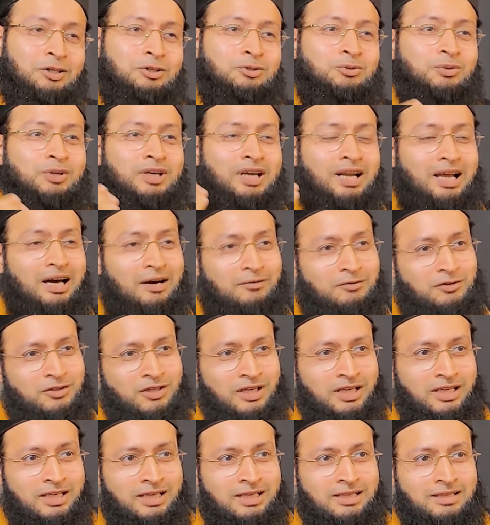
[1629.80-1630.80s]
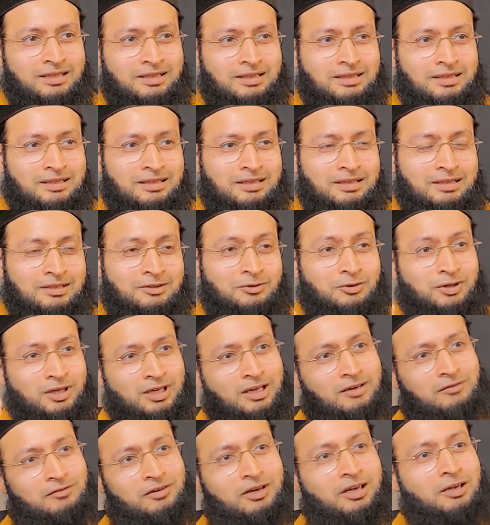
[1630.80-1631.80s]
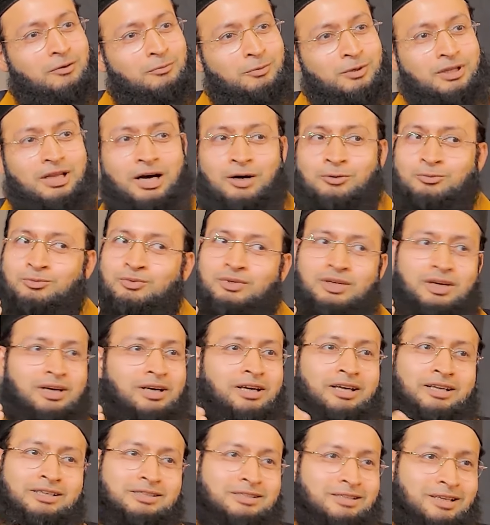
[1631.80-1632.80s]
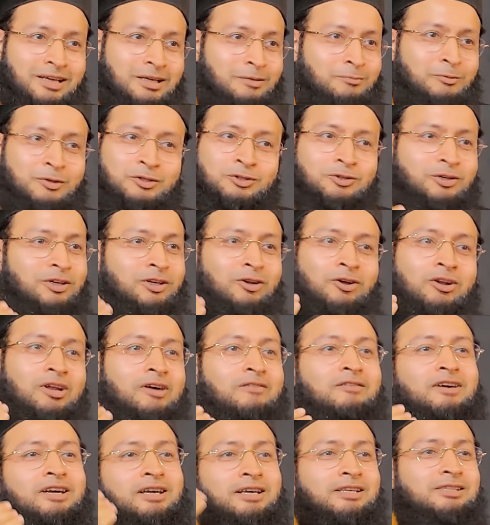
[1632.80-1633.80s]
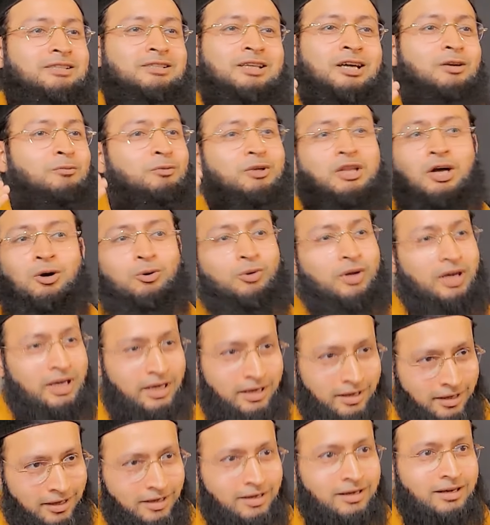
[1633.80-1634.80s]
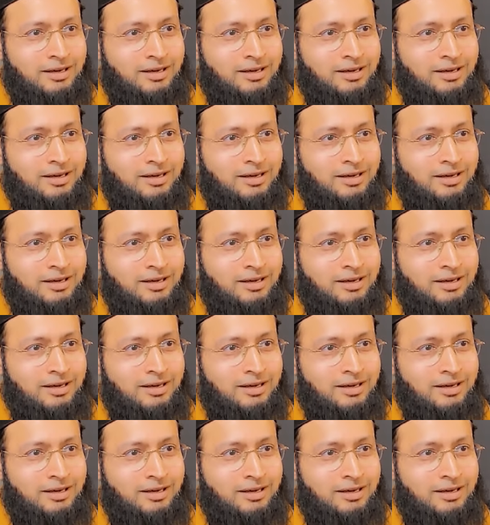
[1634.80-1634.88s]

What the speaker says: You can have shariat, you can have hair without a hairstyle, but you cannot have a hairstyle without hair.